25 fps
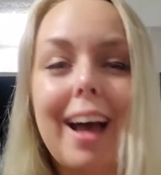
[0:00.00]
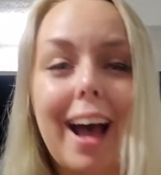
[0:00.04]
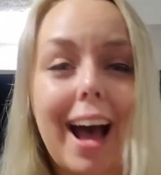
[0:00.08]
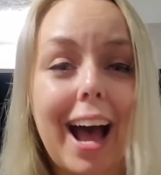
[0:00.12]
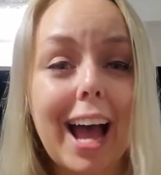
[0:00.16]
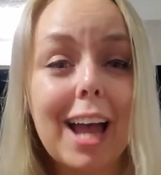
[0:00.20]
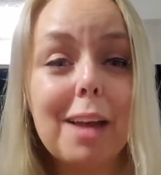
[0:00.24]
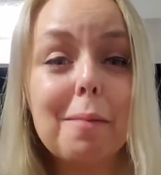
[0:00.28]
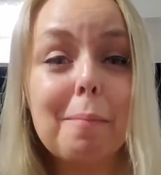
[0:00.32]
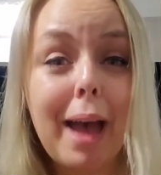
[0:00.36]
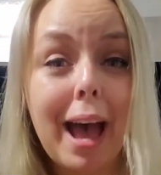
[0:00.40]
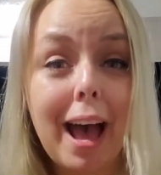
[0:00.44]

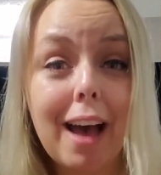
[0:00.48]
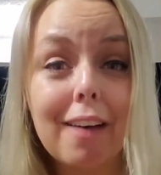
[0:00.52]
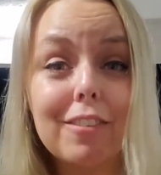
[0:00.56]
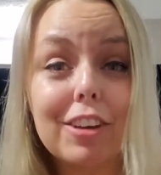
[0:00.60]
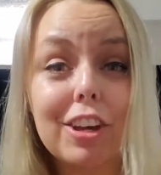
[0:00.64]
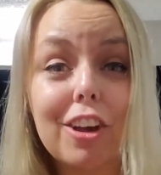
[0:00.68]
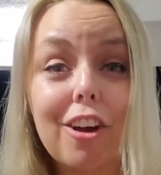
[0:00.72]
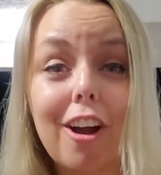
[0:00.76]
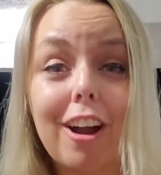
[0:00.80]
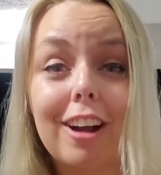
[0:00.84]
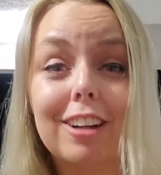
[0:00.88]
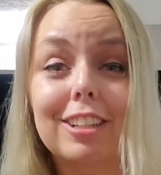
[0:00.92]
I'm
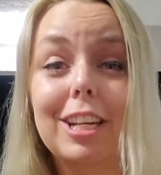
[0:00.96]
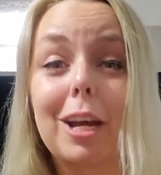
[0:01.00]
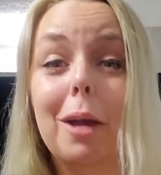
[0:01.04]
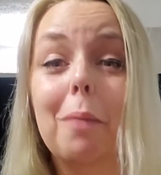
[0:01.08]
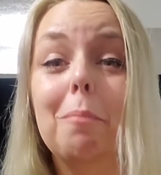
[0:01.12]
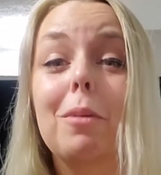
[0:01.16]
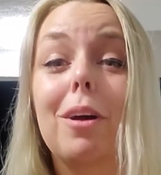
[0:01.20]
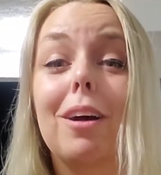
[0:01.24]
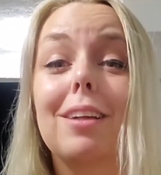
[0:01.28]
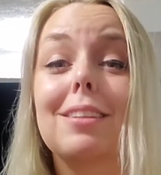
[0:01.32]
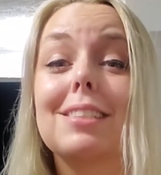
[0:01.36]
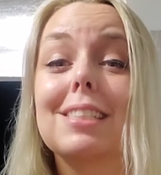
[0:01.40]
having a hard
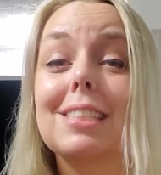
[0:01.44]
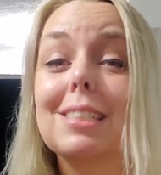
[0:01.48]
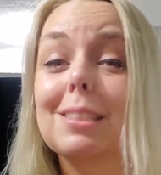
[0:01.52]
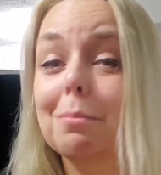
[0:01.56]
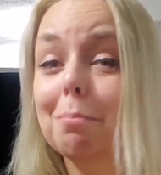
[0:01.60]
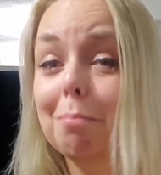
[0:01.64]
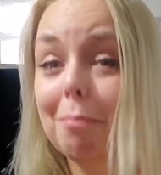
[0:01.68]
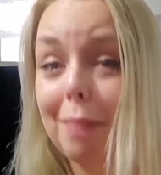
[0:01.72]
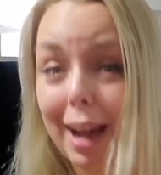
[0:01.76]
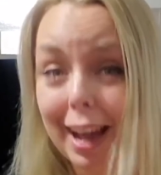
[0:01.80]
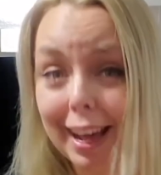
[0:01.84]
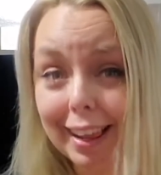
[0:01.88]
time not
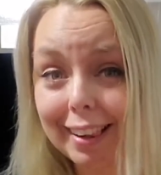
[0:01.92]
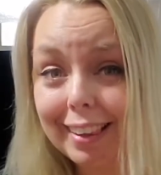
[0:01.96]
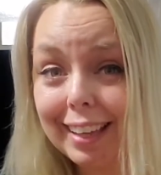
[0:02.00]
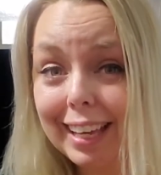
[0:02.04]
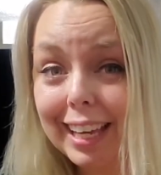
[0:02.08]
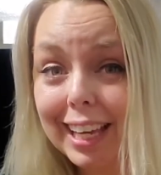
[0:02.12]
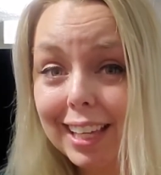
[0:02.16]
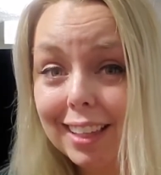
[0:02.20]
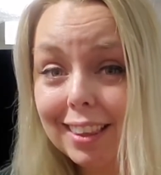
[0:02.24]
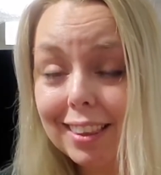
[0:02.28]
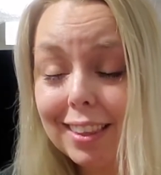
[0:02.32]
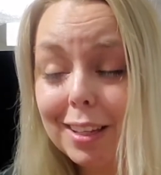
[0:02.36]

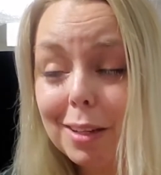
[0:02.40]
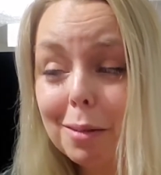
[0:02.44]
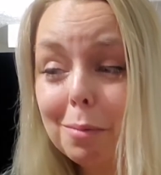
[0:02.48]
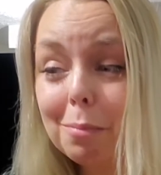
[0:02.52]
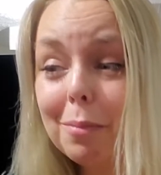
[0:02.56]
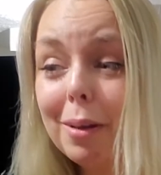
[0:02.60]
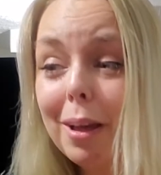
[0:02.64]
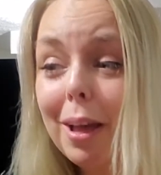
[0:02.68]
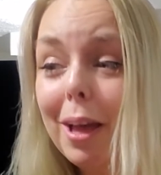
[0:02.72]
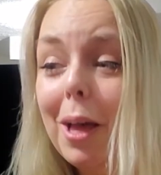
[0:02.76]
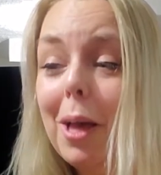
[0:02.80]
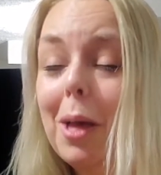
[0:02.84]
smiling in them